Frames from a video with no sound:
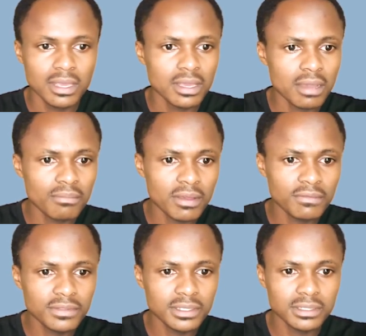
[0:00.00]

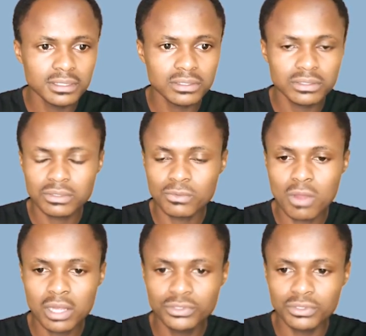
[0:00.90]
above this
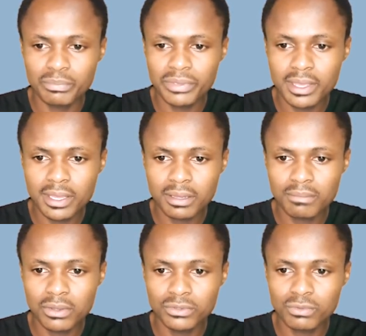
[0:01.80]
worktop here
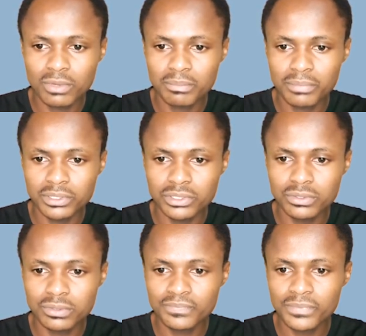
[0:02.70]
about
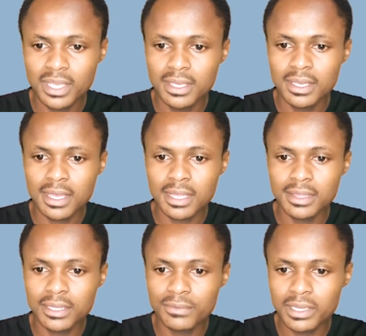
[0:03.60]
1.2 and
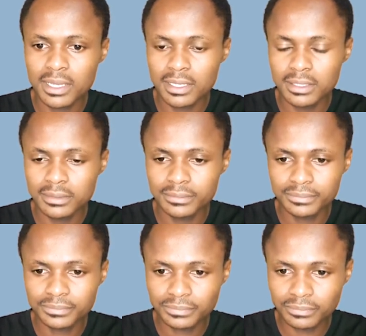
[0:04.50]
then we can
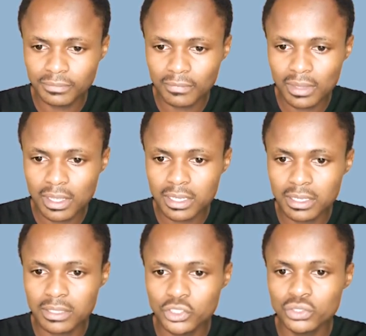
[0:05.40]

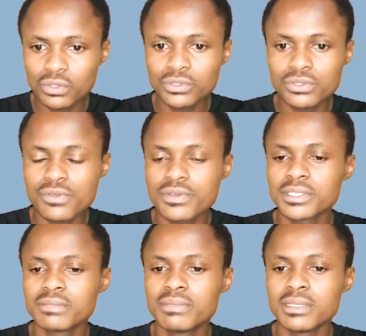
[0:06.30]
show
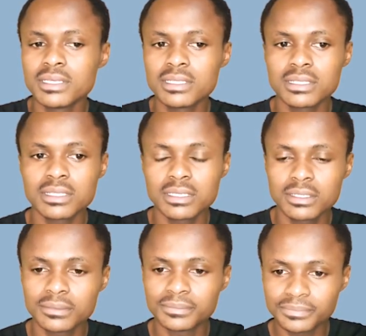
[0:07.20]
stories beneath
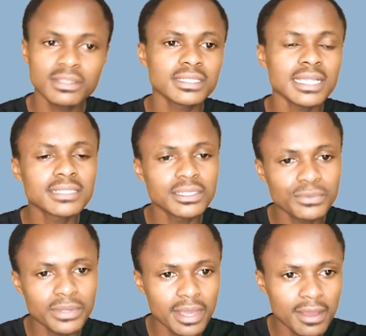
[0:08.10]
such that
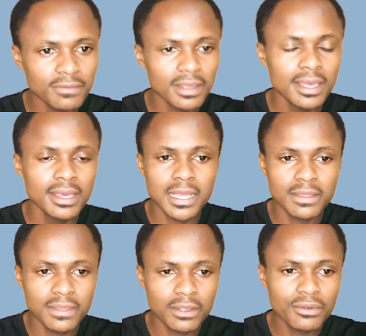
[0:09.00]
we have
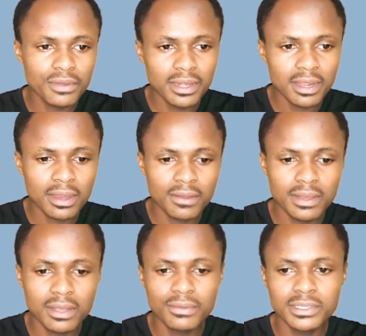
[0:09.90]
the green
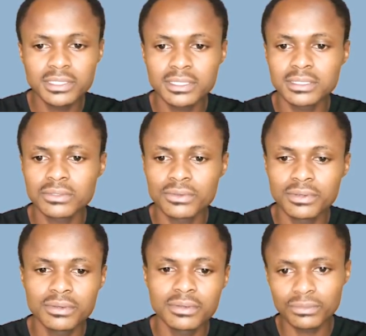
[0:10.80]
area which is
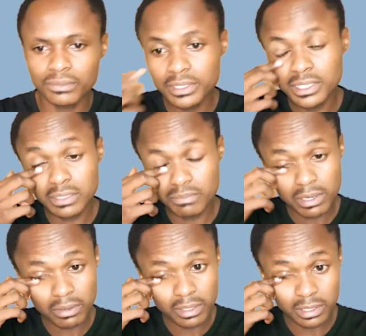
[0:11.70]
on which is
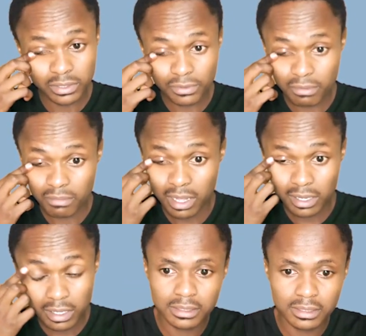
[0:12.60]
below the zero mark